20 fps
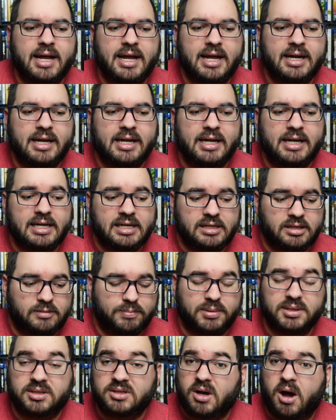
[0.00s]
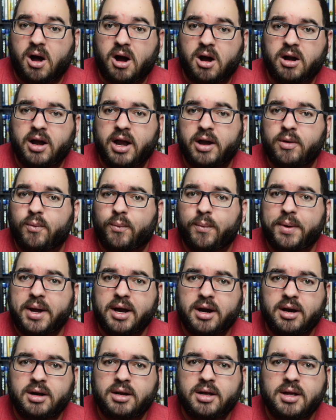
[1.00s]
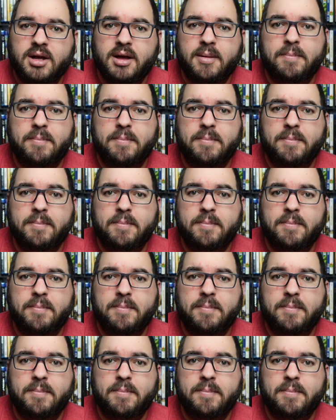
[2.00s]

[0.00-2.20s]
It is bizarre and weird,